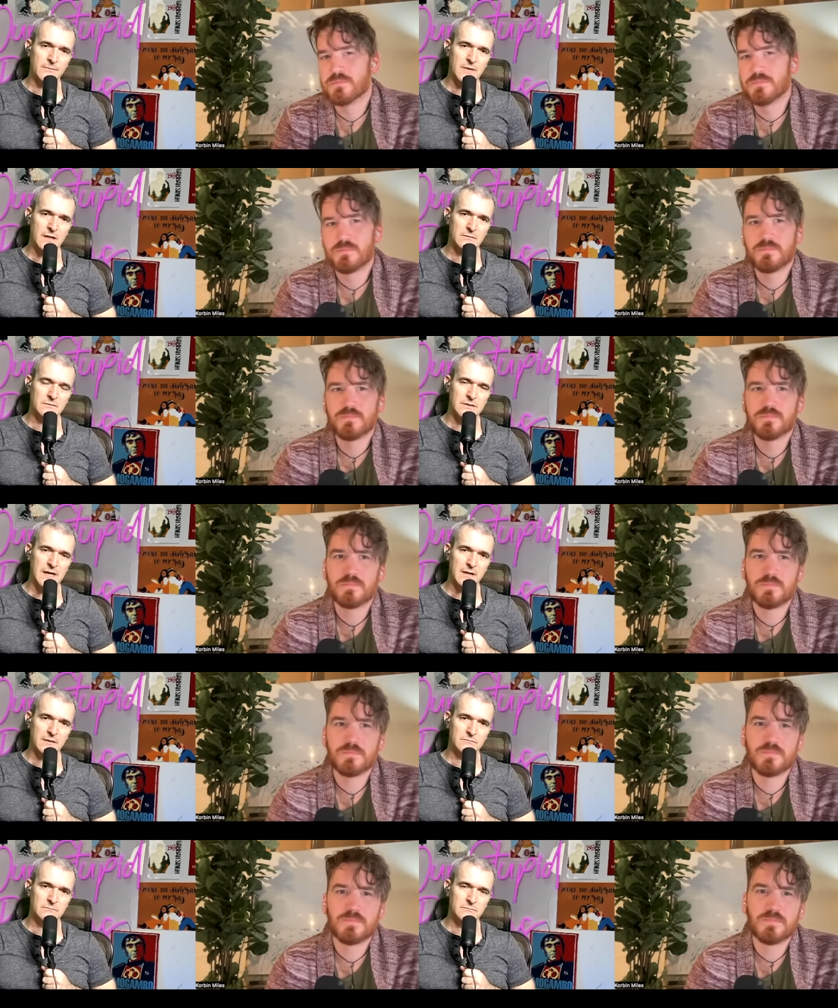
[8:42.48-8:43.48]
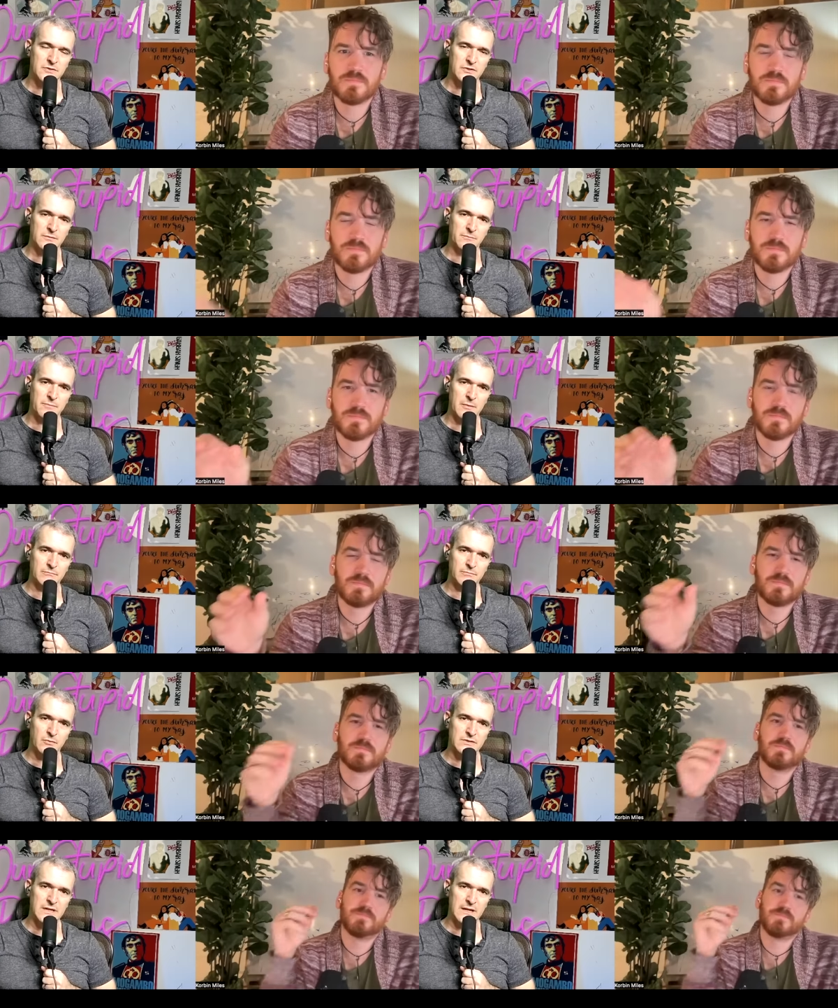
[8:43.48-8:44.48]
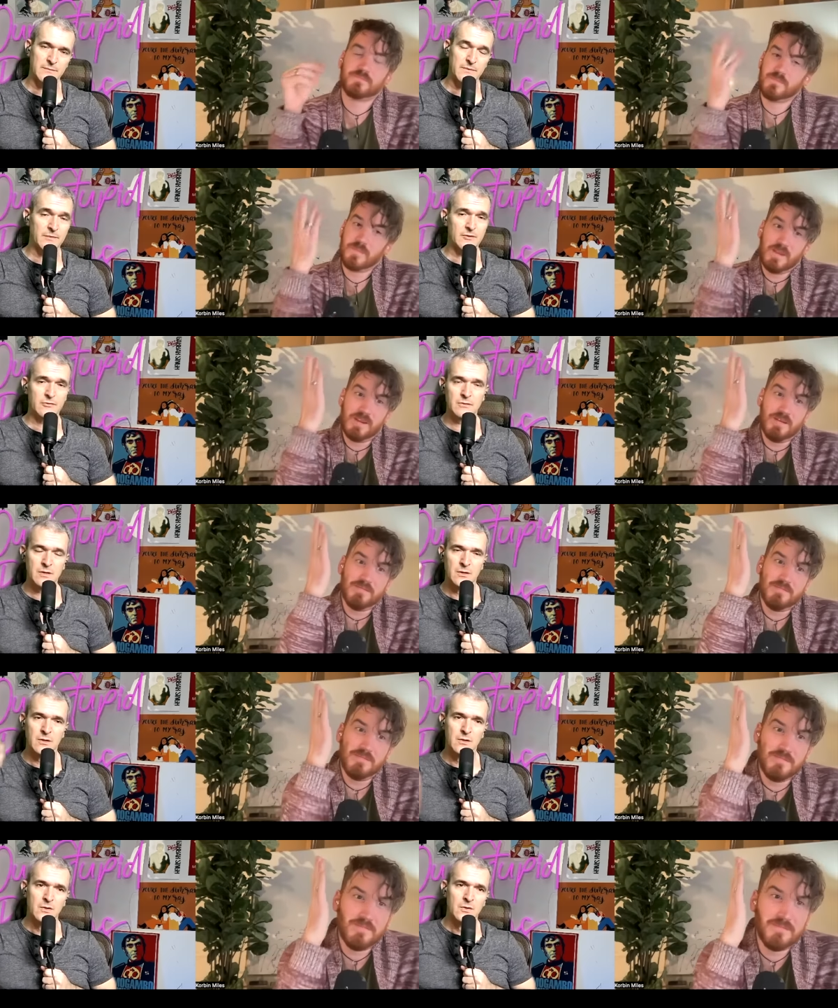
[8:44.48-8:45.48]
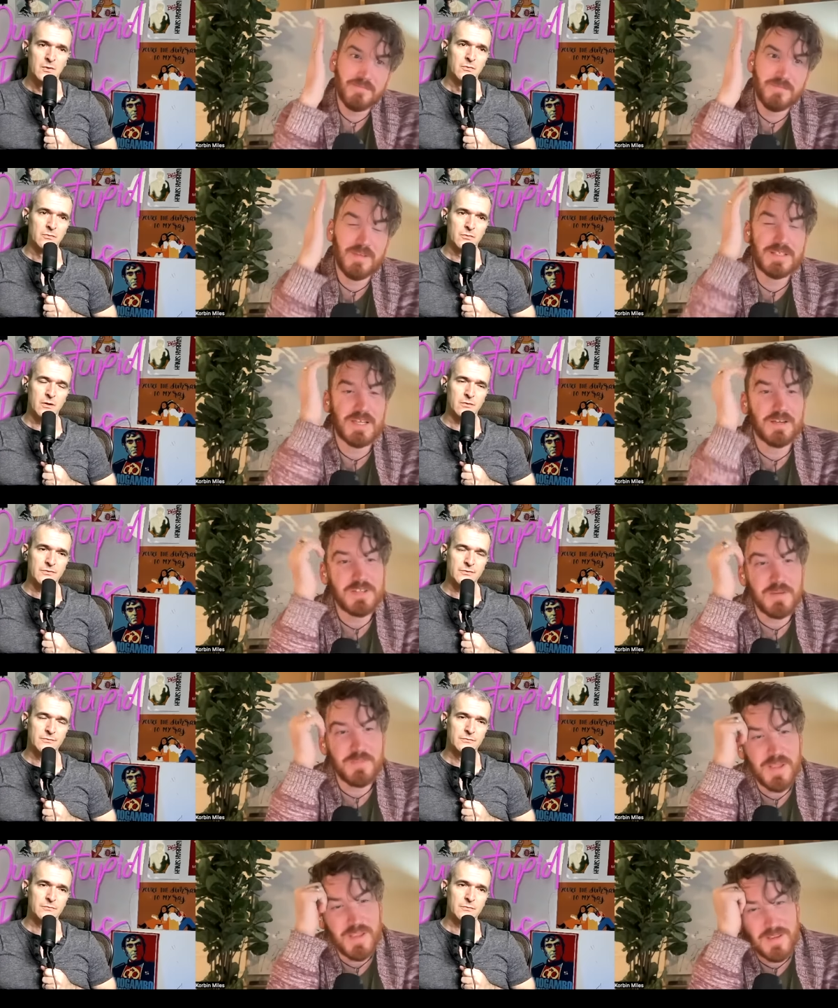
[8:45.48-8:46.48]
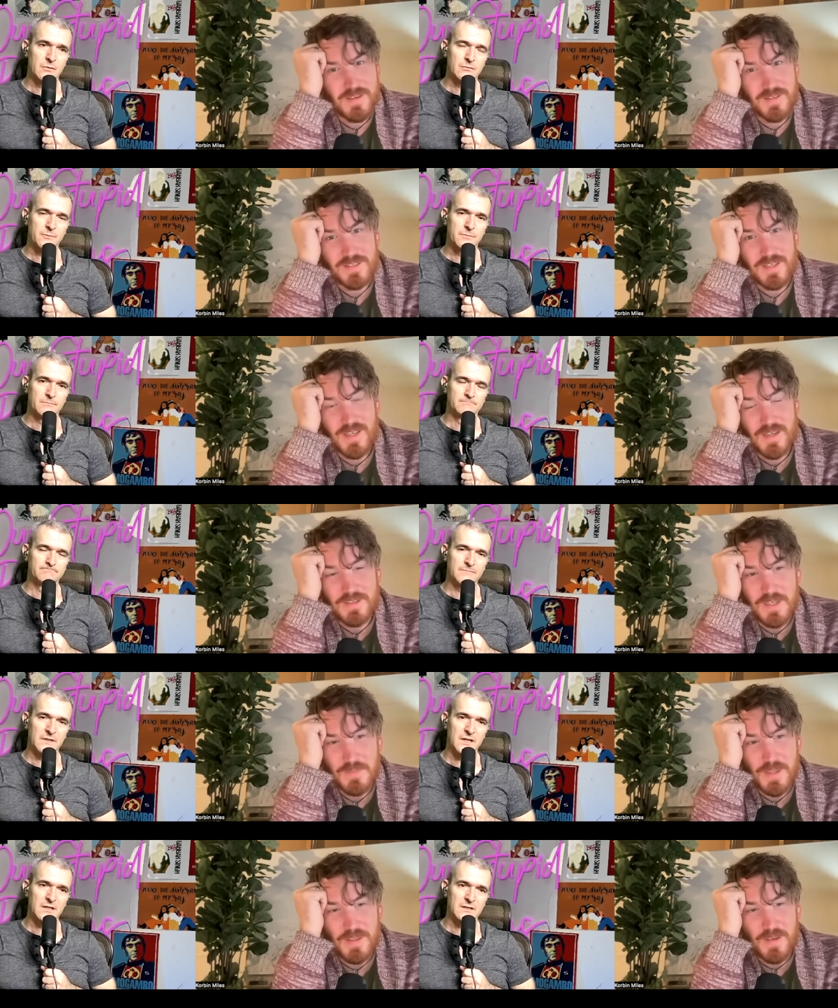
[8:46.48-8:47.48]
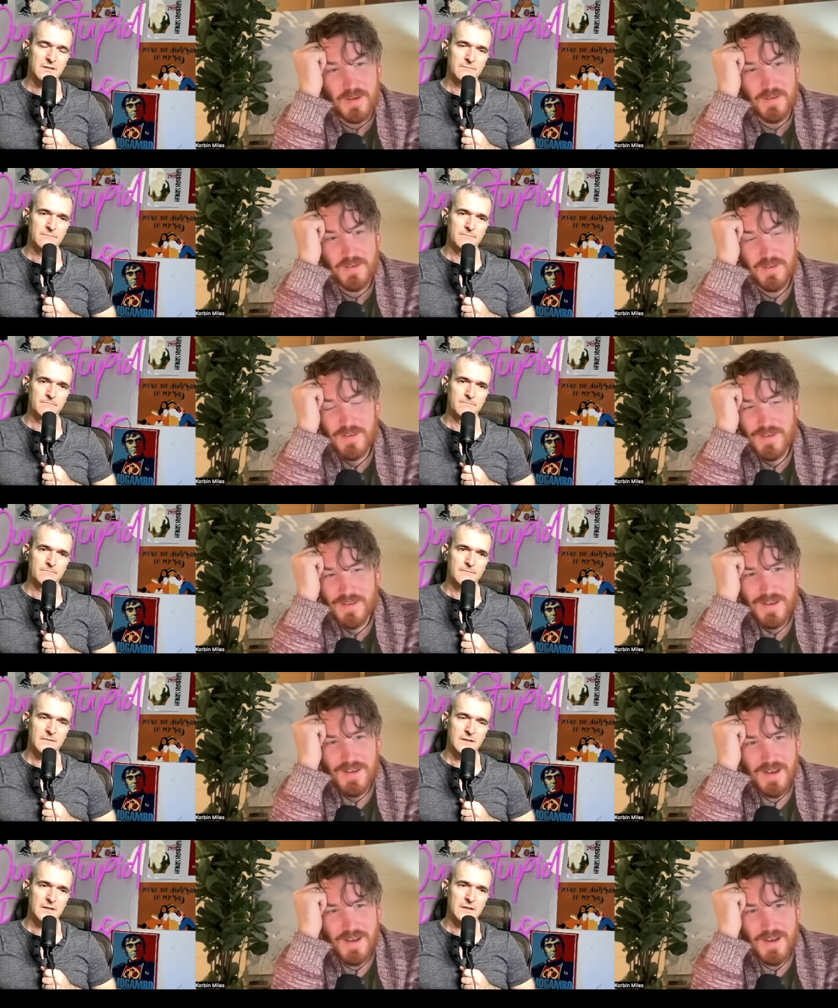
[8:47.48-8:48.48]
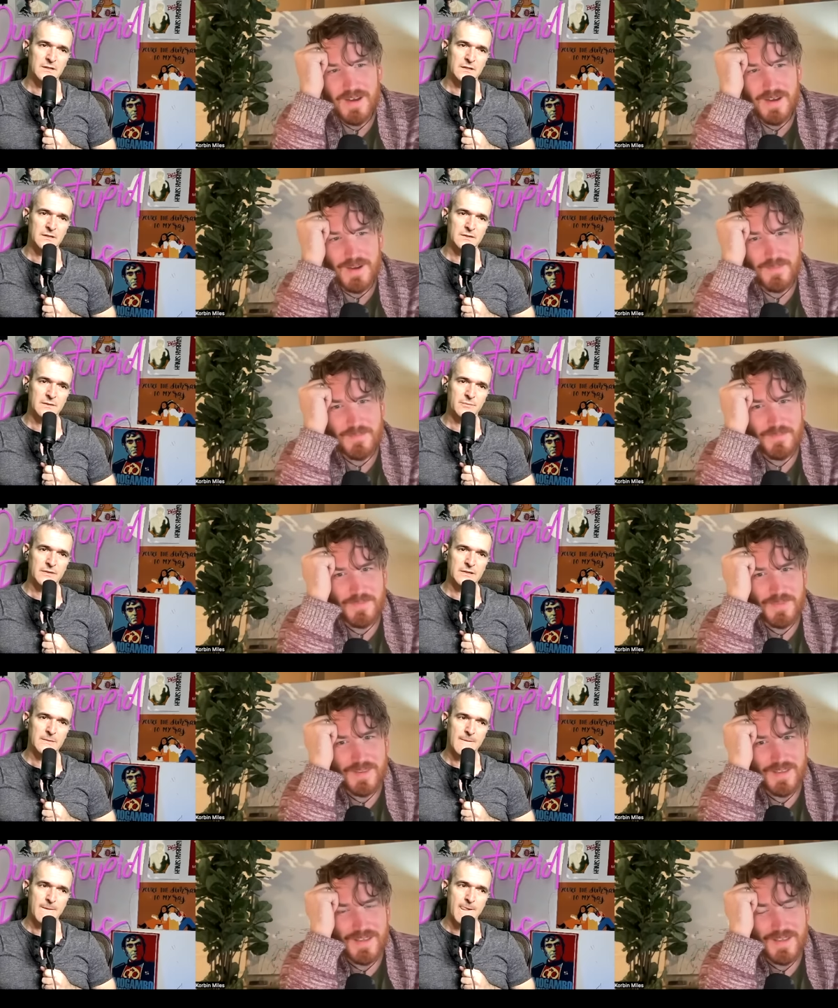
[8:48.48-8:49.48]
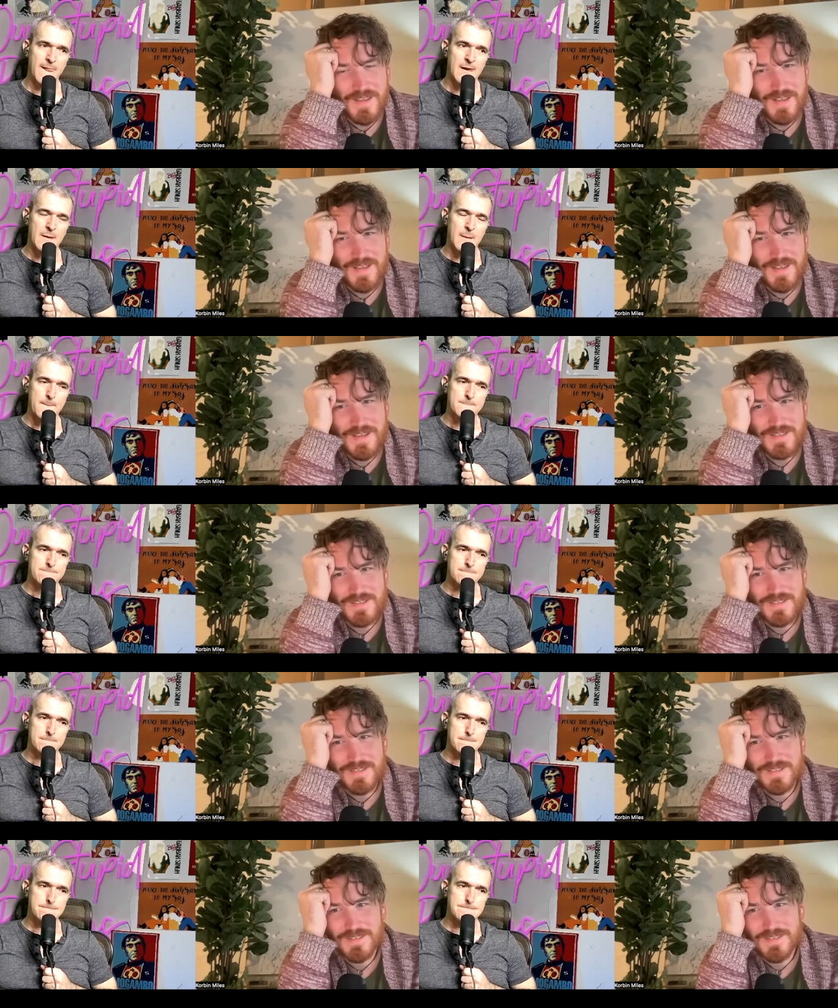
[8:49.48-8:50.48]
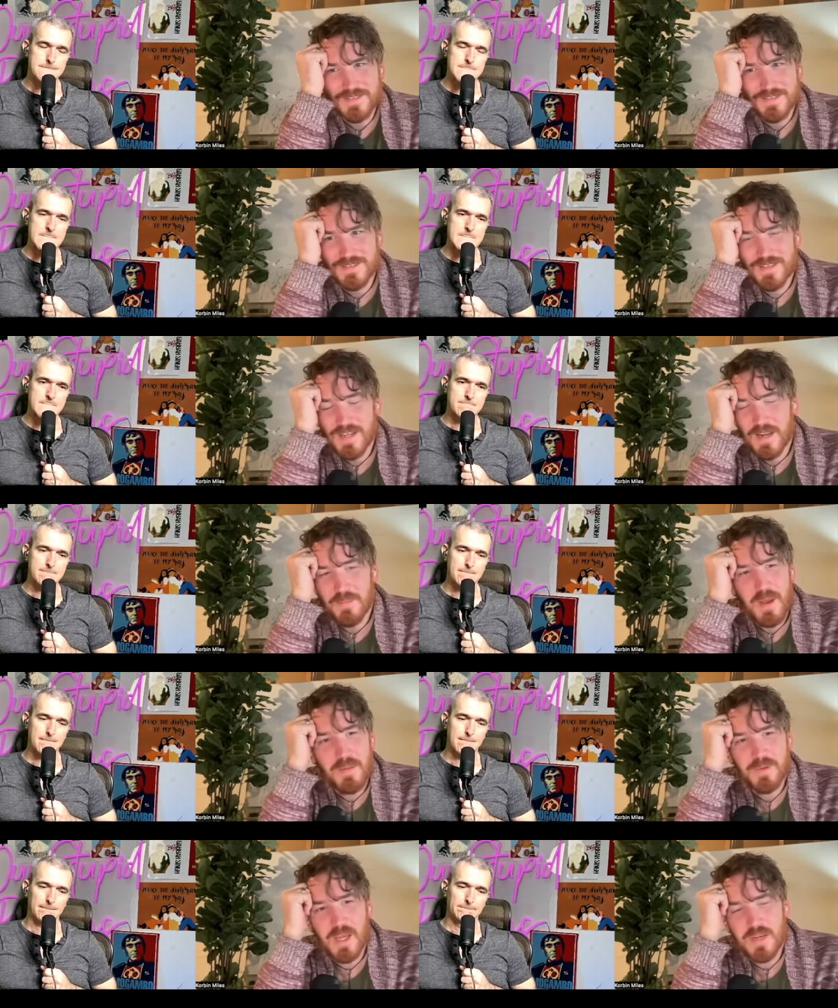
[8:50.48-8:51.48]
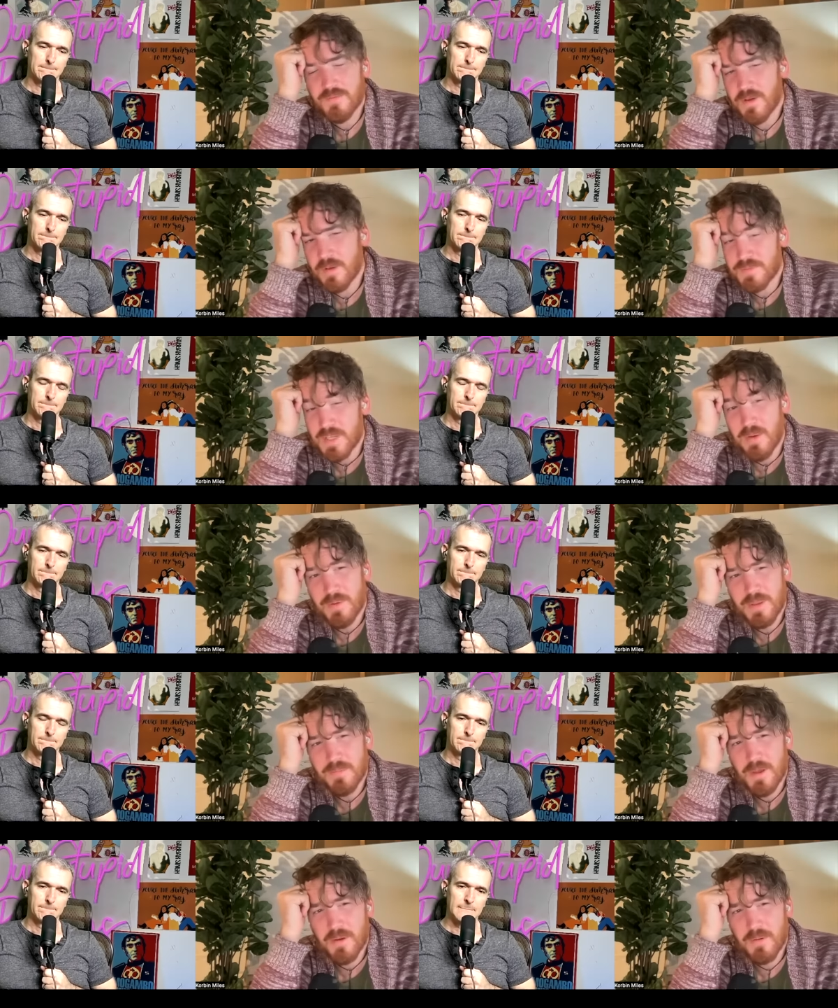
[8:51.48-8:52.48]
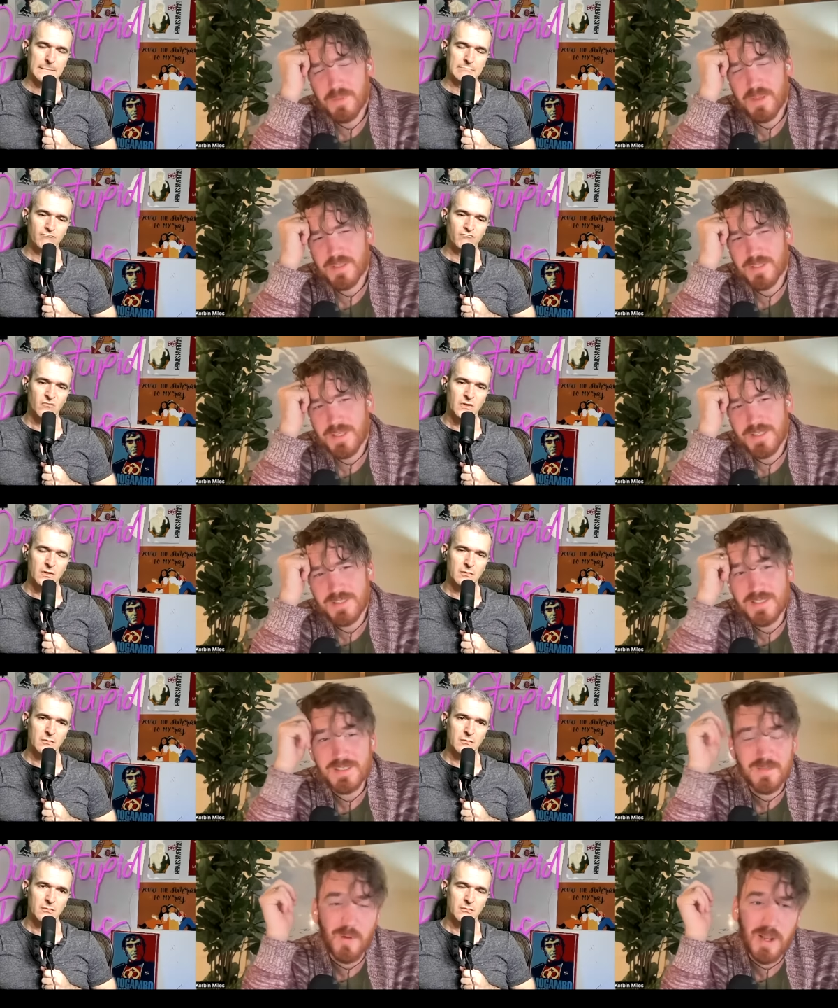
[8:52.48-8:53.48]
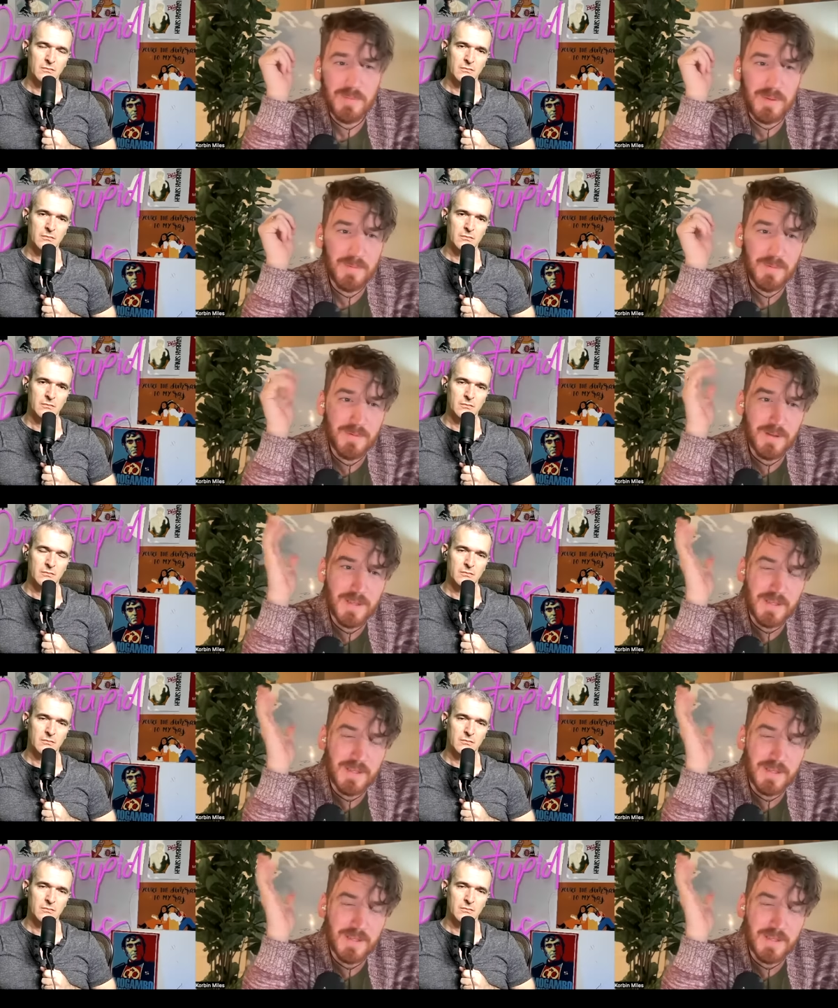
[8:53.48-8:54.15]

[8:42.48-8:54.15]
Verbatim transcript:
Speaker 1: not just a post 90 minute. Who knows? It's LJP. It is.
Speaker 2: It is LJP. He has, and I'm kind of upset with him though because I did see some white people and